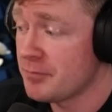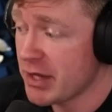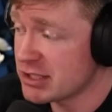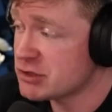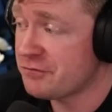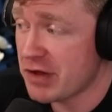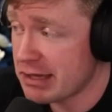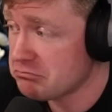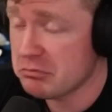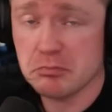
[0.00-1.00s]
his
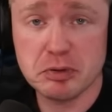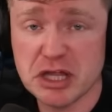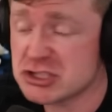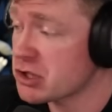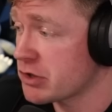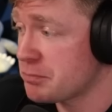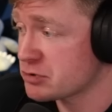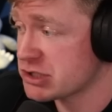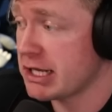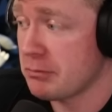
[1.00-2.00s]
fit, plus
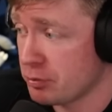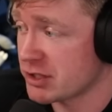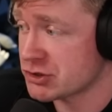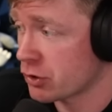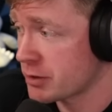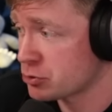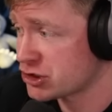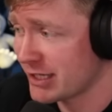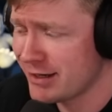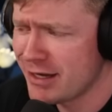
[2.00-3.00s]
30% and plus
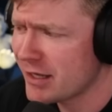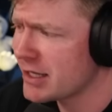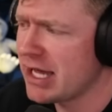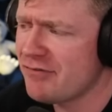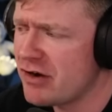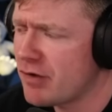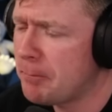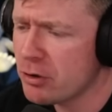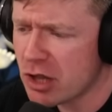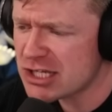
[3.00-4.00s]
30%, giving him a
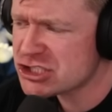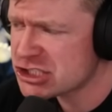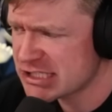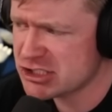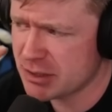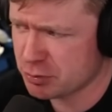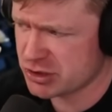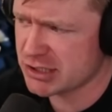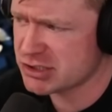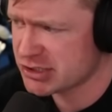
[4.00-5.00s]
plus
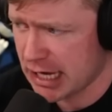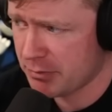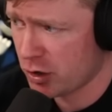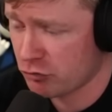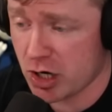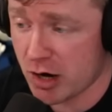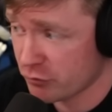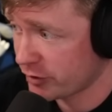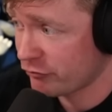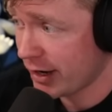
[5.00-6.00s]
60% stamina
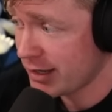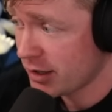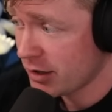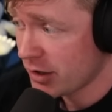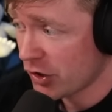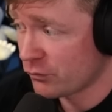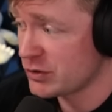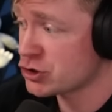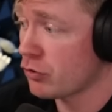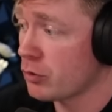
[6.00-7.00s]
recovery rate. If we
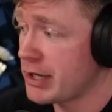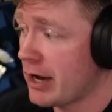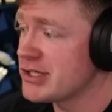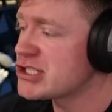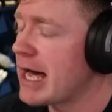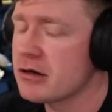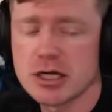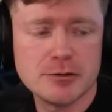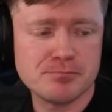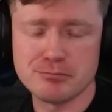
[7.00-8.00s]
scroll down, he's got
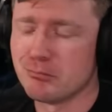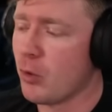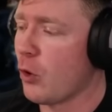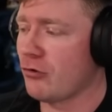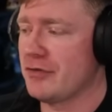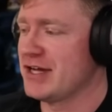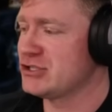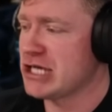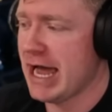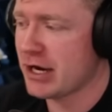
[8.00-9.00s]
more on the
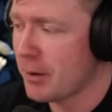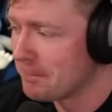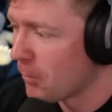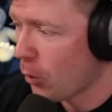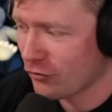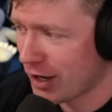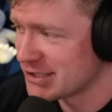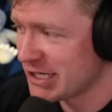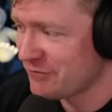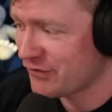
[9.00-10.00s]
attack, more on
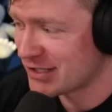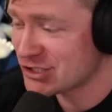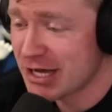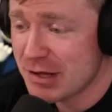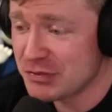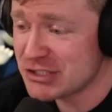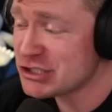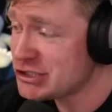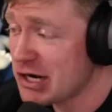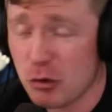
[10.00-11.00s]
defense. This
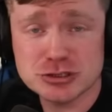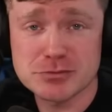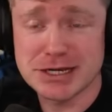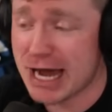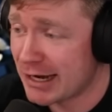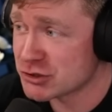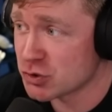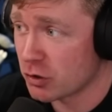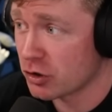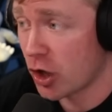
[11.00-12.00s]
is the ultimate
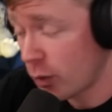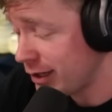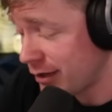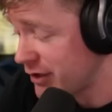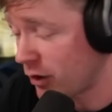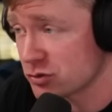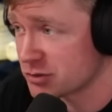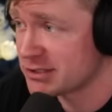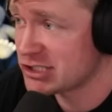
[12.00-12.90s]
dinosaur going in the ultimate